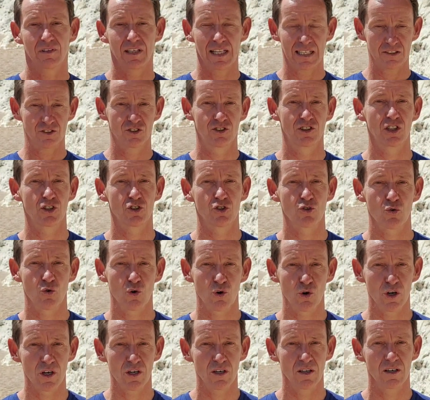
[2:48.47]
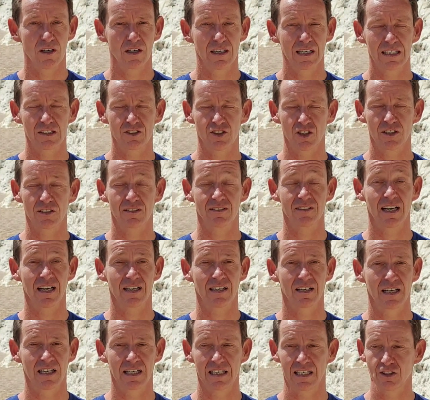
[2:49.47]
let's destroy, let's
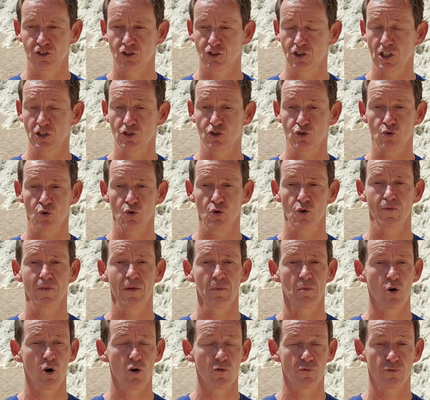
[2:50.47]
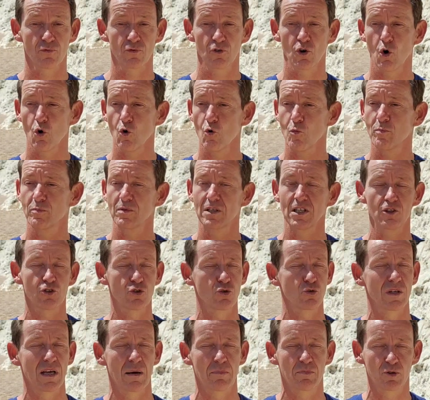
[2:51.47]
attack, and let's destroy Wim Hof. No,
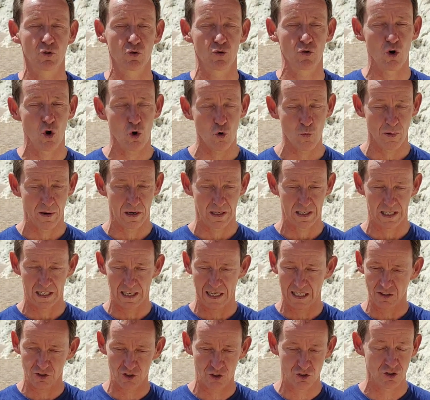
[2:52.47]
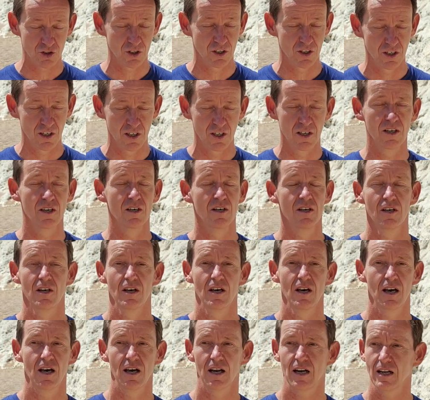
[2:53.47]
this should happen to nobody. Let's.
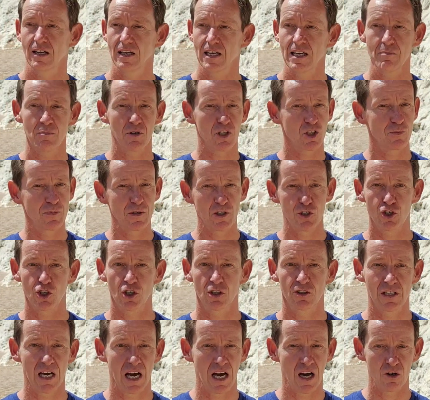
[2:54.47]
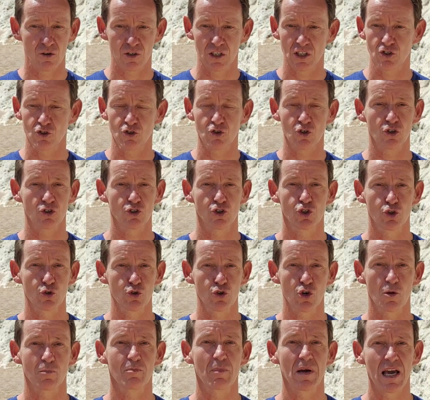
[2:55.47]
He must be shut down. It not,
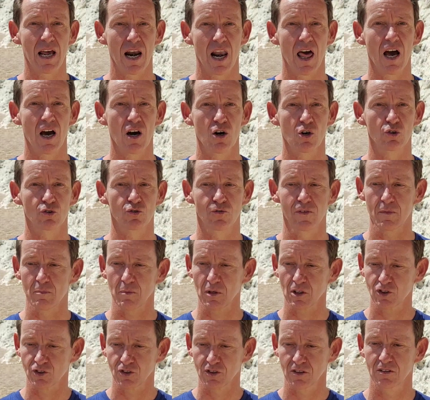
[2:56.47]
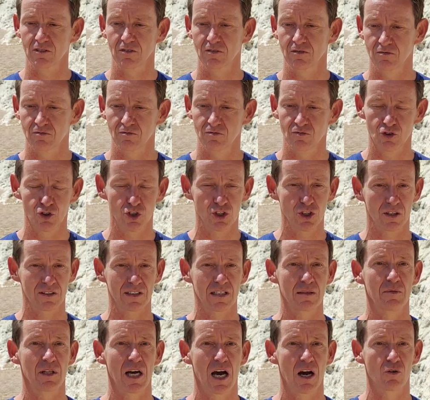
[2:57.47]
should not be allowed. We must
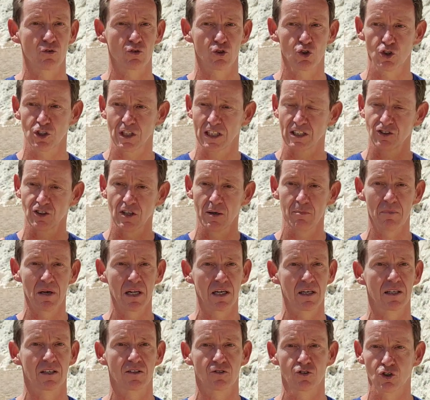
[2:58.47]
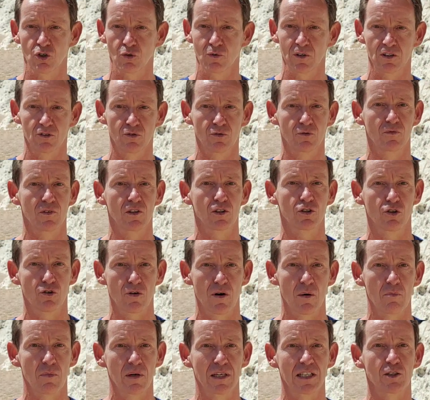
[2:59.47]
shutting down 60 million so it will
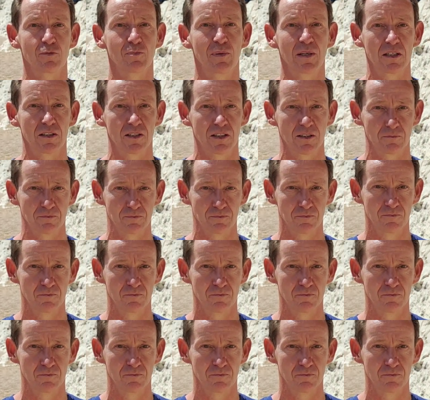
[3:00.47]
crumble his billion